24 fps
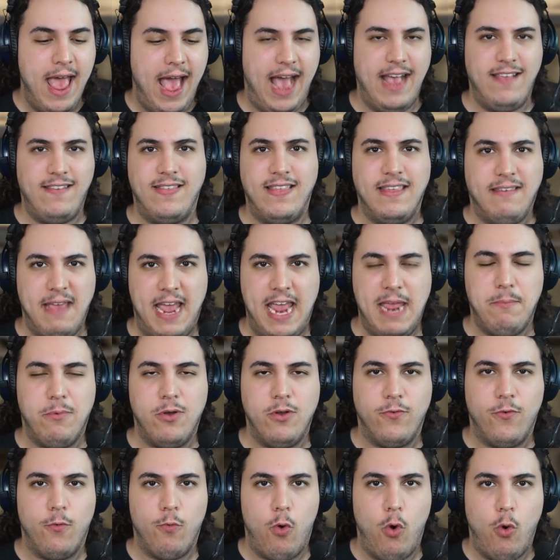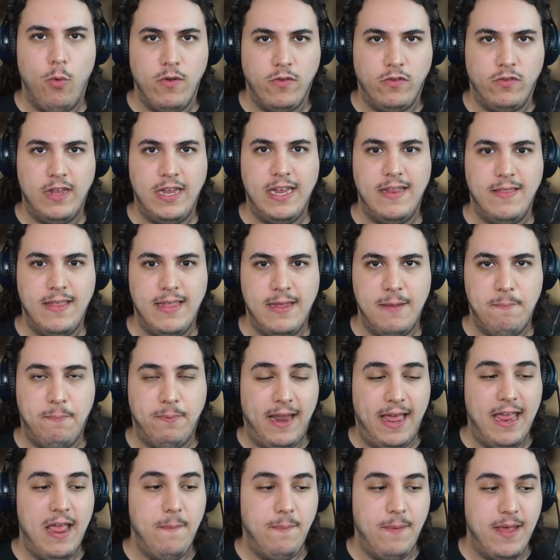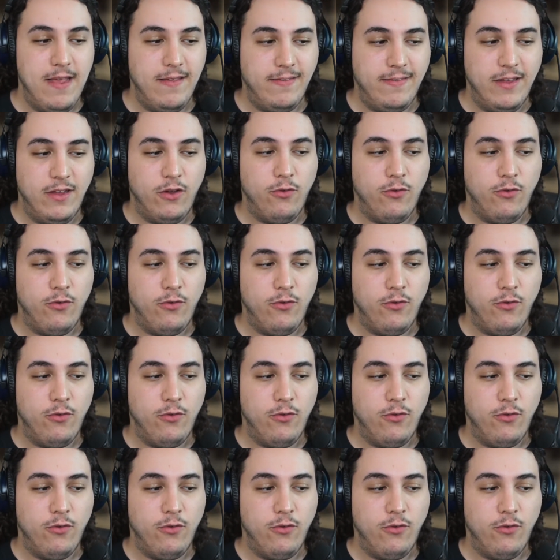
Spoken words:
as the game overall has seen the player base